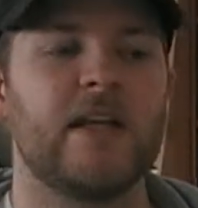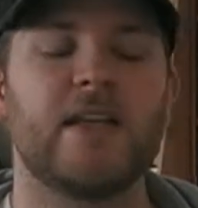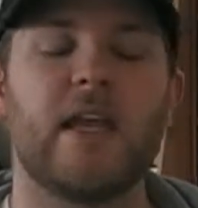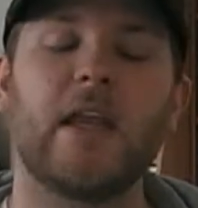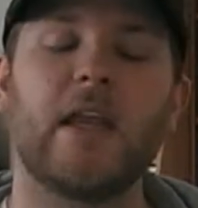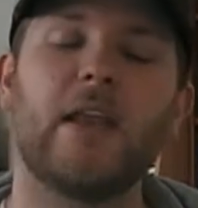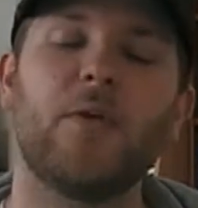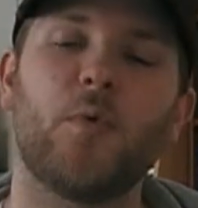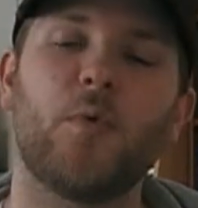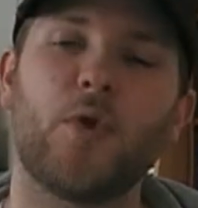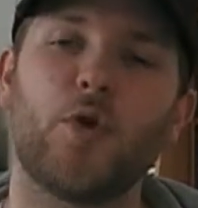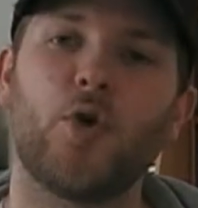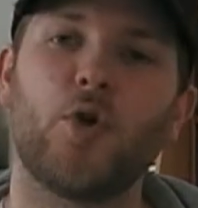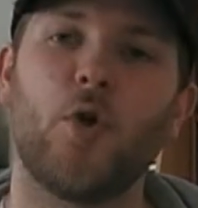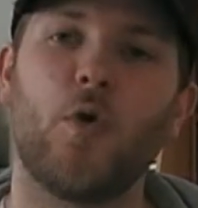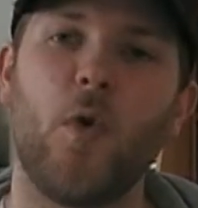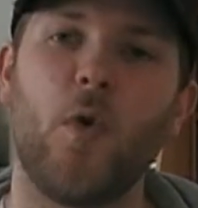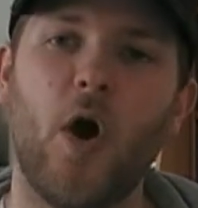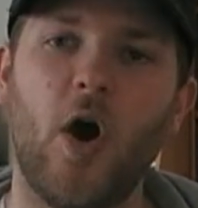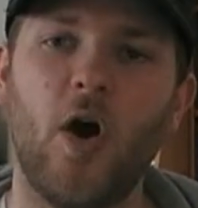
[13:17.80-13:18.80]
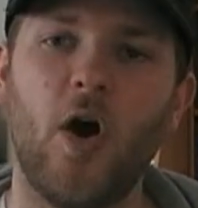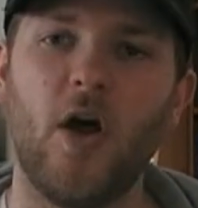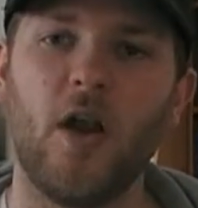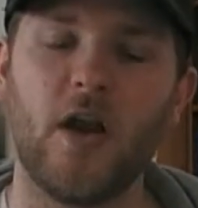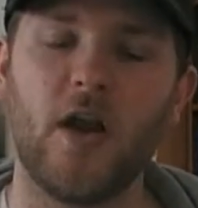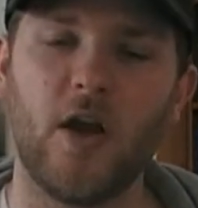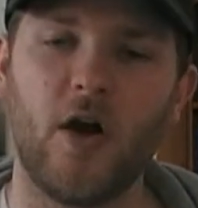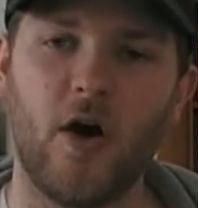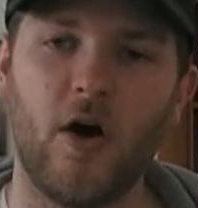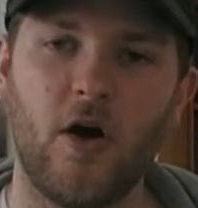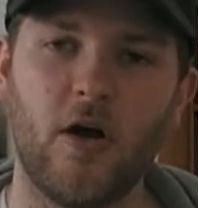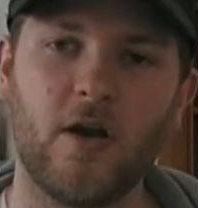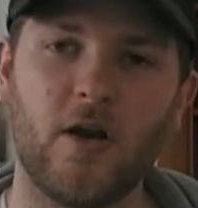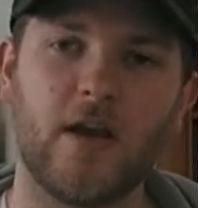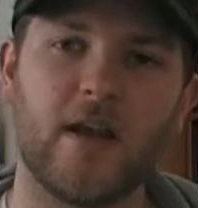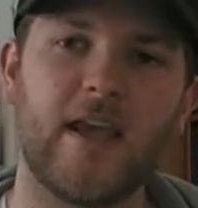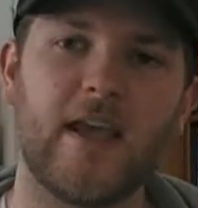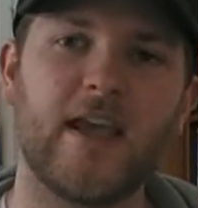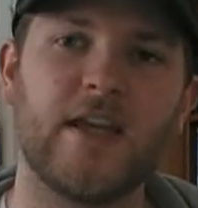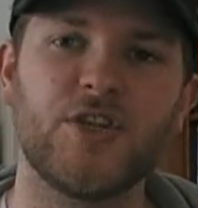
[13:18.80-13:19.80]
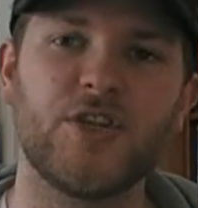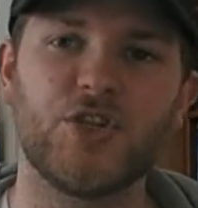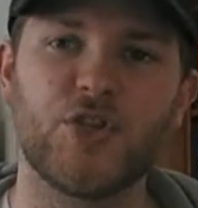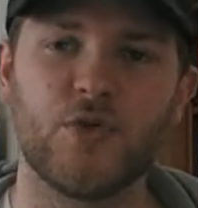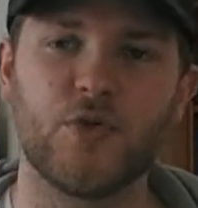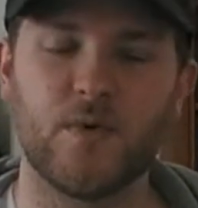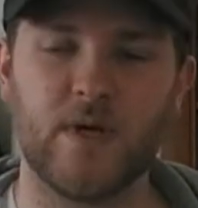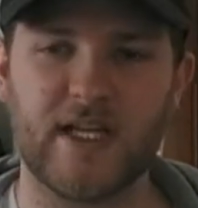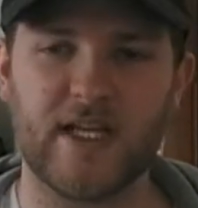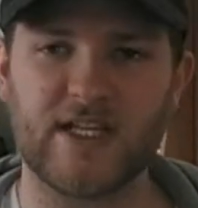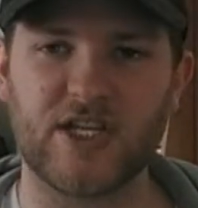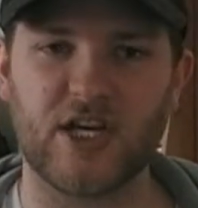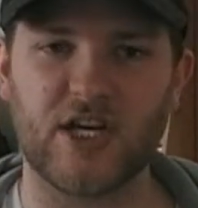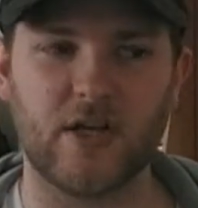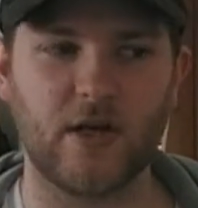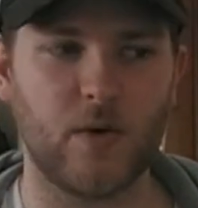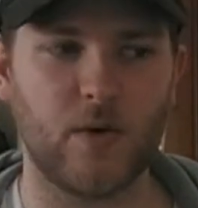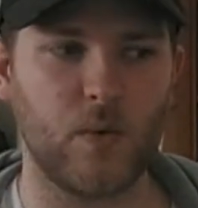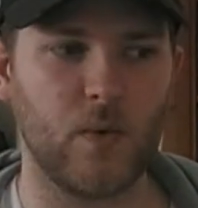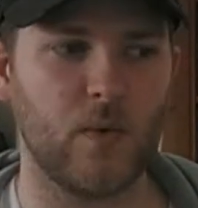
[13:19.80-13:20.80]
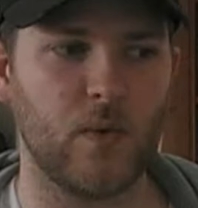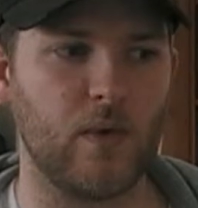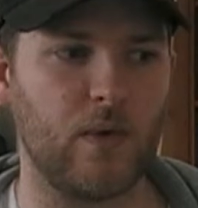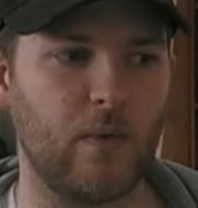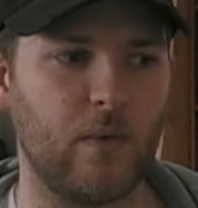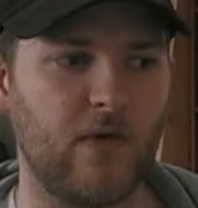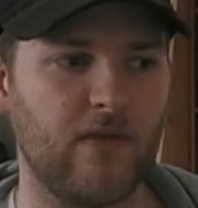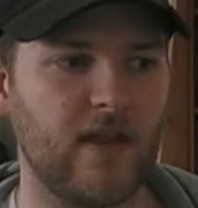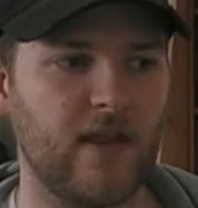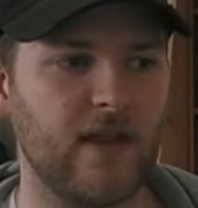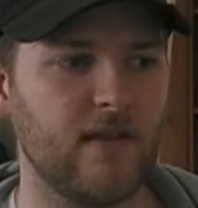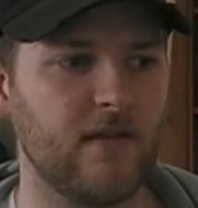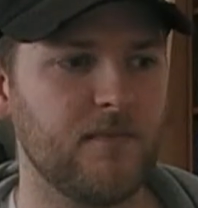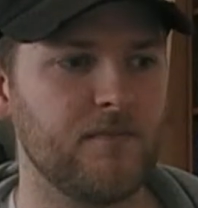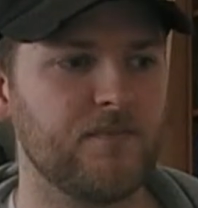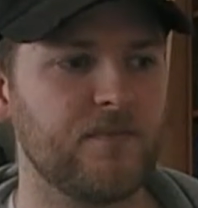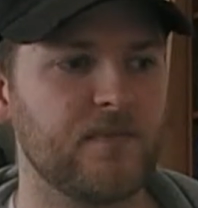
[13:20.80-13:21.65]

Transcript: They would go all into each other with it,